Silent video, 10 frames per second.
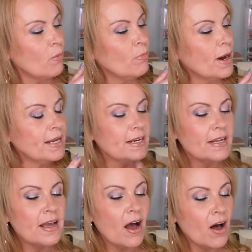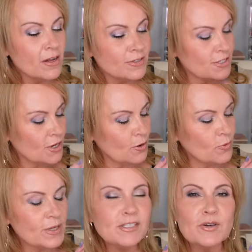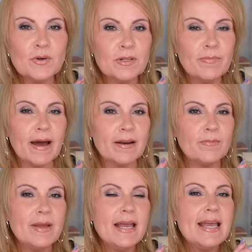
But also what's cool about them